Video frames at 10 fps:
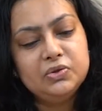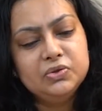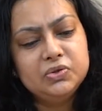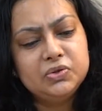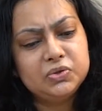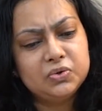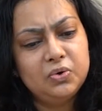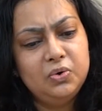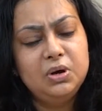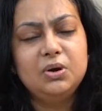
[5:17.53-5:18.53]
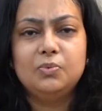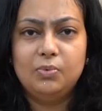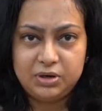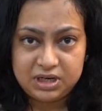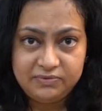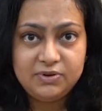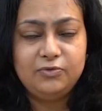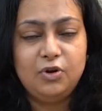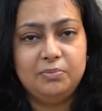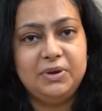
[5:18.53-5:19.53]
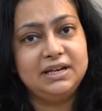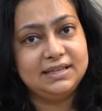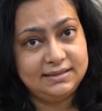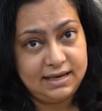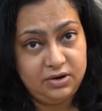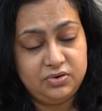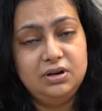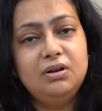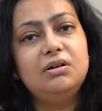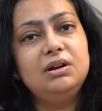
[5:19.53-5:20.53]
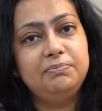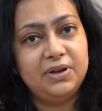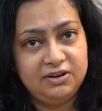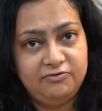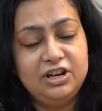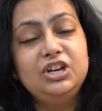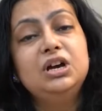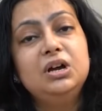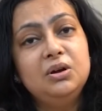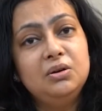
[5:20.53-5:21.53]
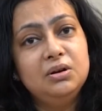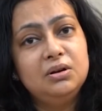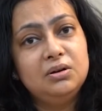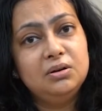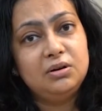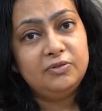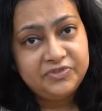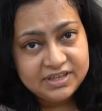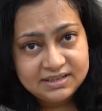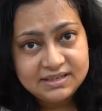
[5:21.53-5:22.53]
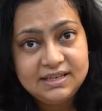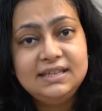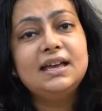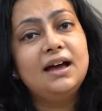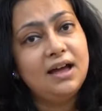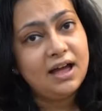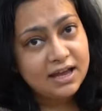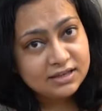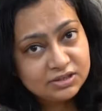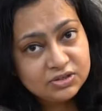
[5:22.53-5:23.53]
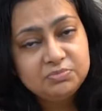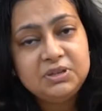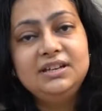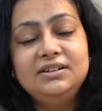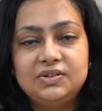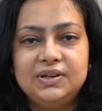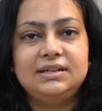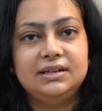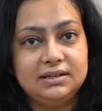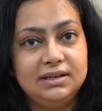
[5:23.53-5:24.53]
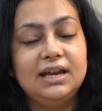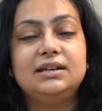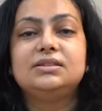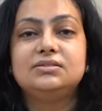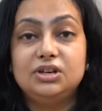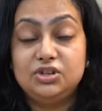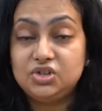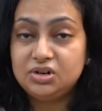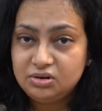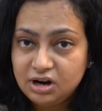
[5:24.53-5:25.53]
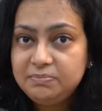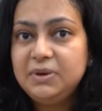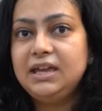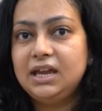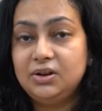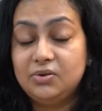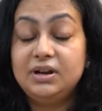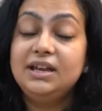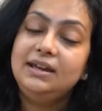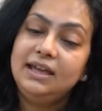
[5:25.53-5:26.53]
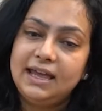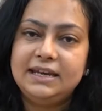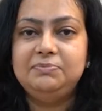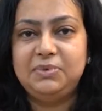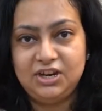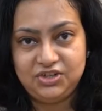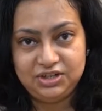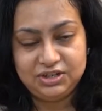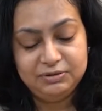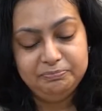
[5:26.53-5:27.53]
So, whatever form, it is central or peripheral, of this disease has to be treated. It should not be ignored in any patient.